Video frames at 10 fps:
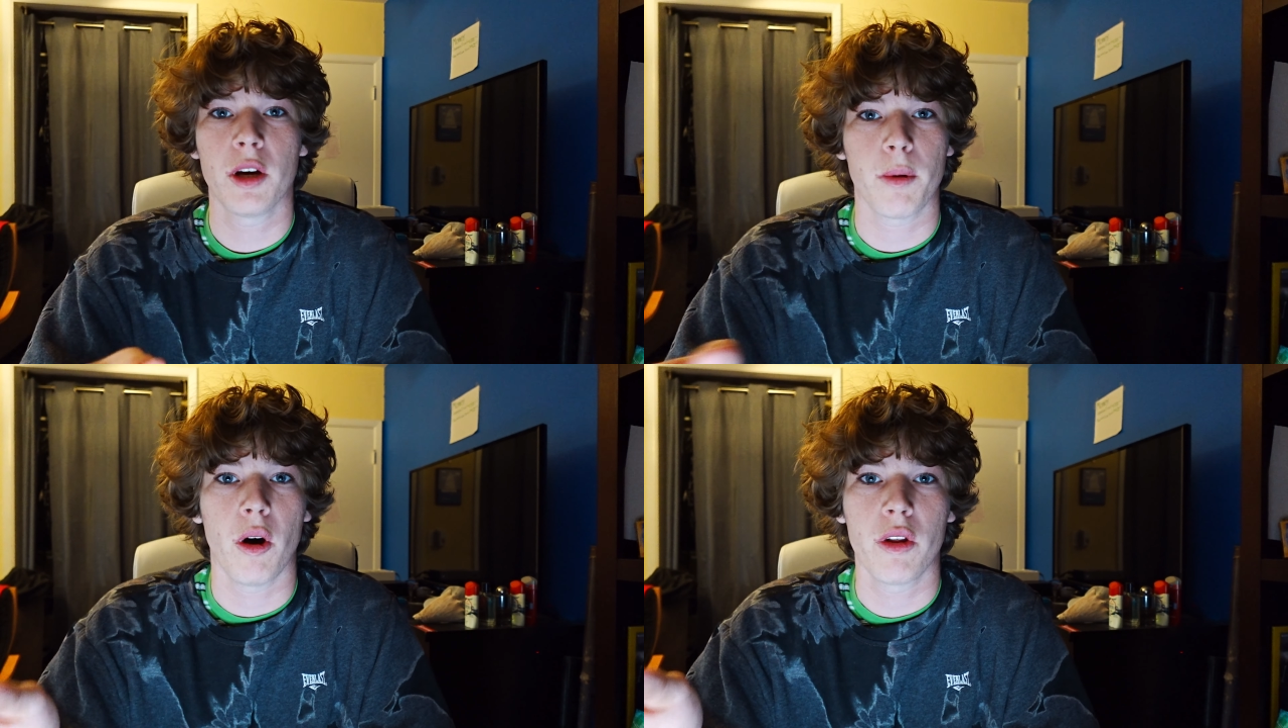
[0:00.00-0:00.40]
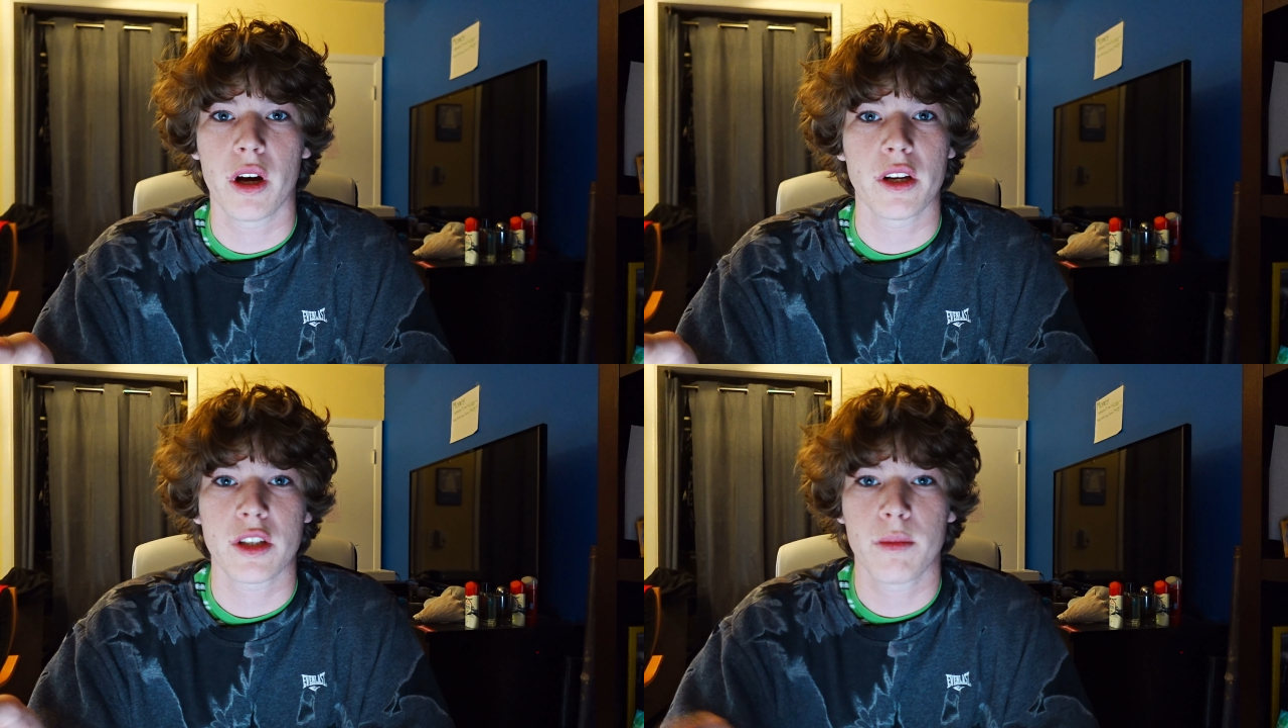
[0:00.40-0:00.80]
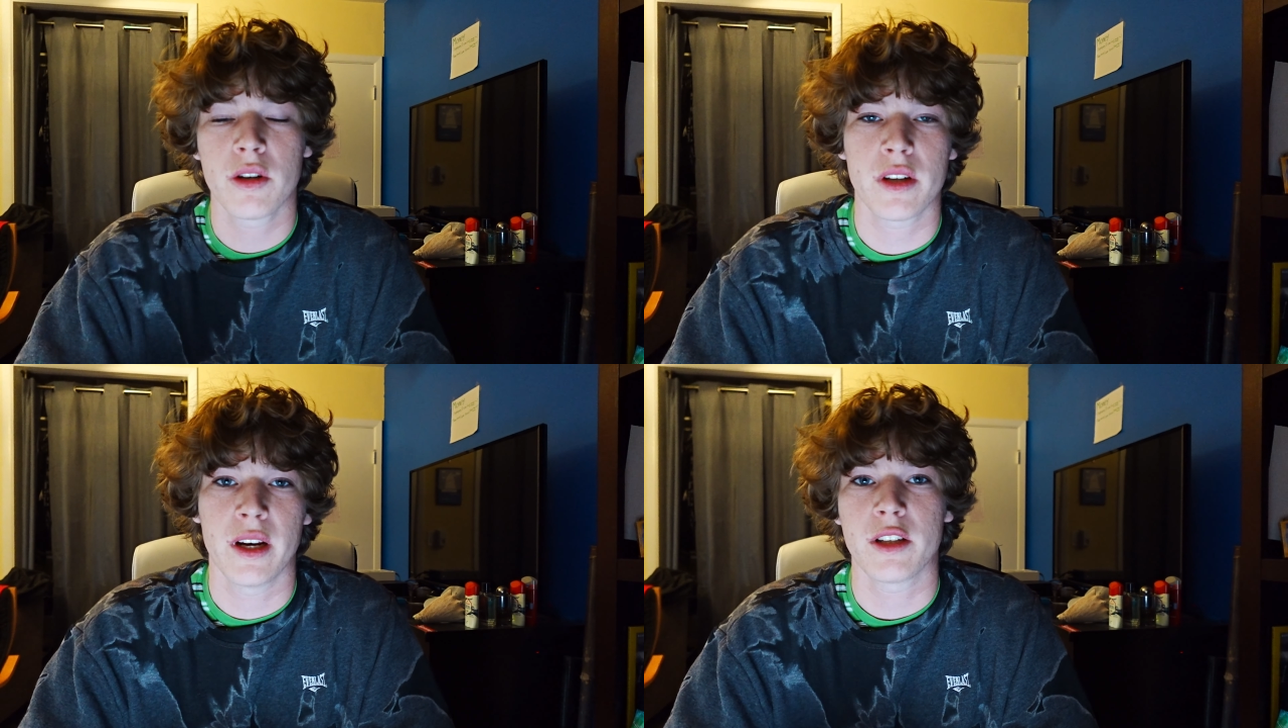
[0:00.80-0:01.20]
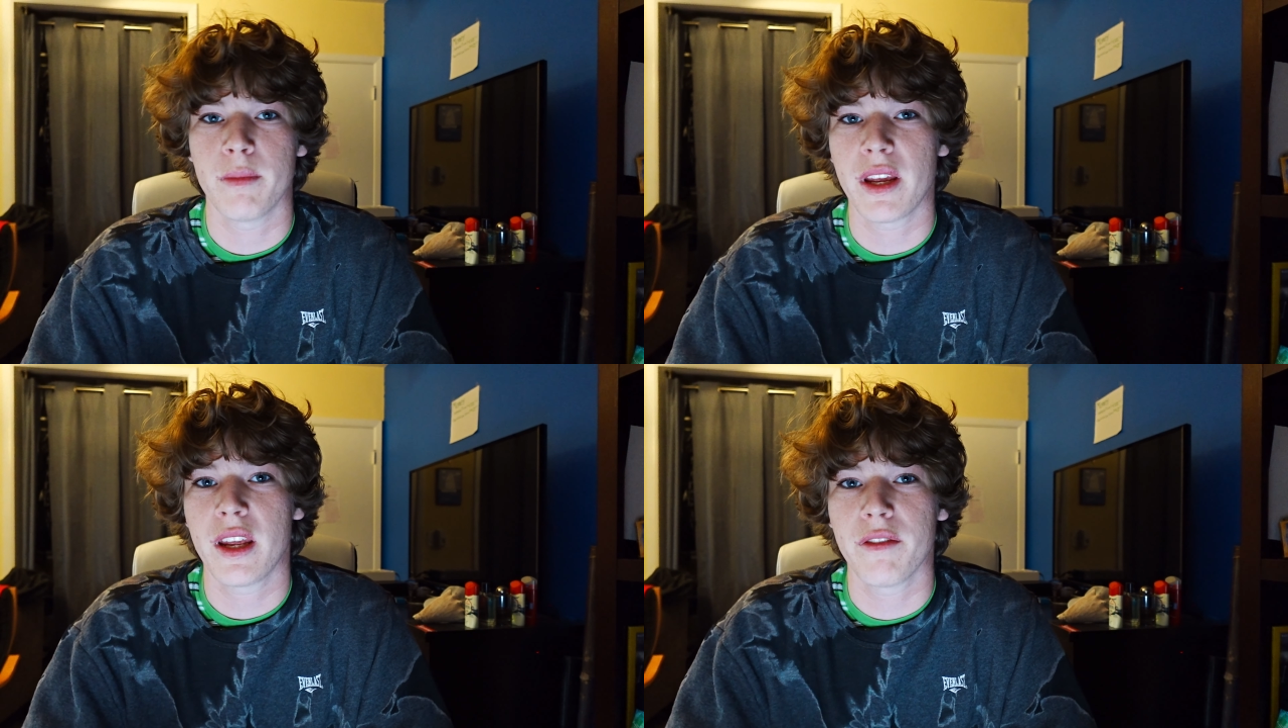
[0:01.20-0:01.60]
up all the customers and it's
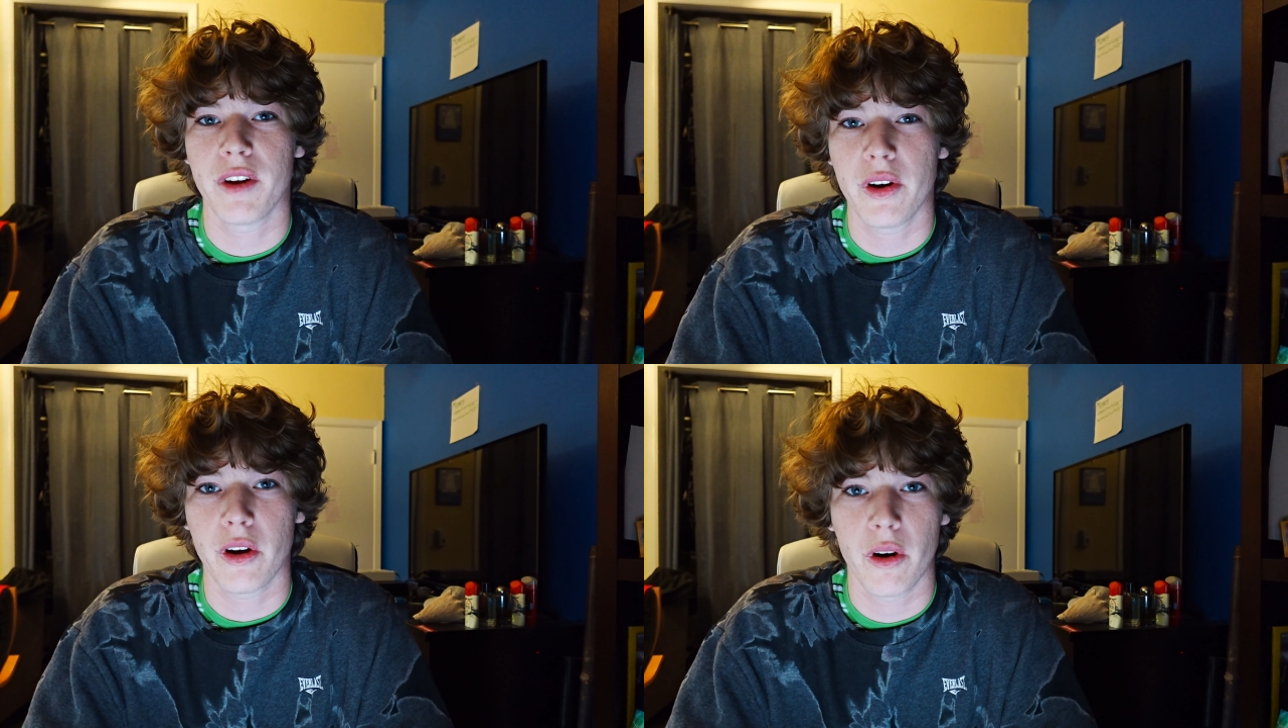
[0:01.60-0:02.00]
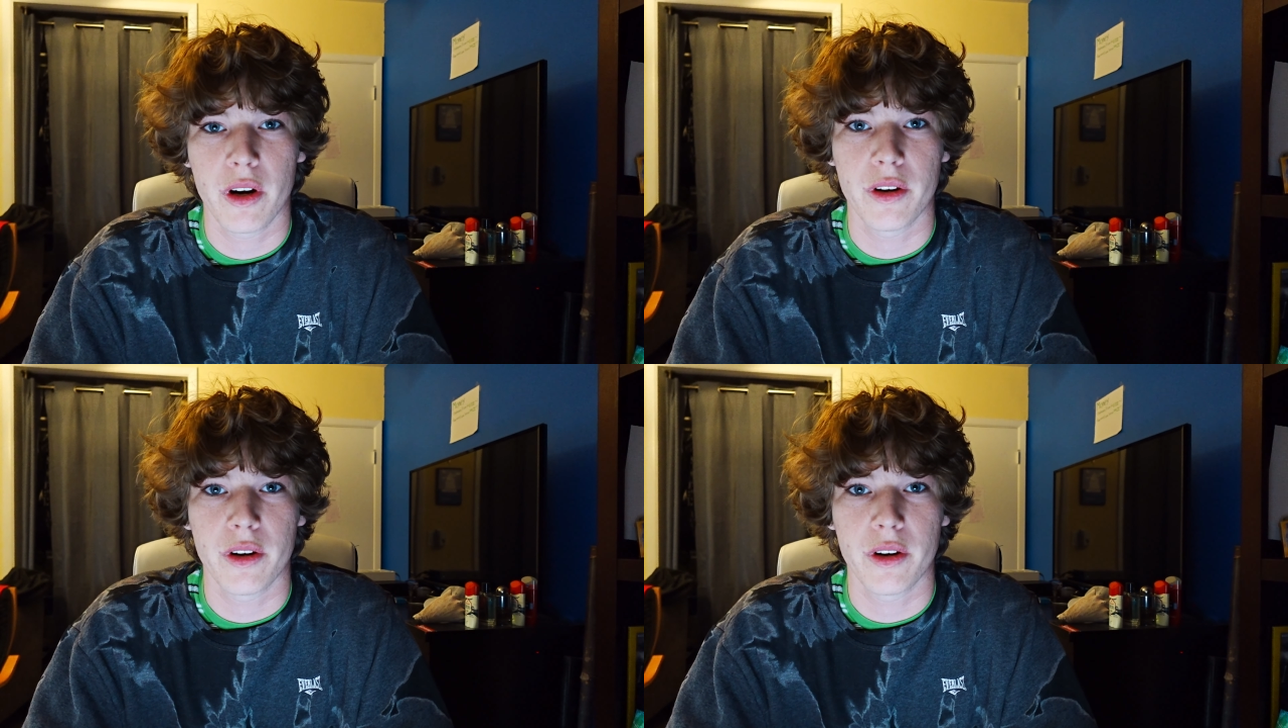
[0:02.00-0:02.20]
making it very hard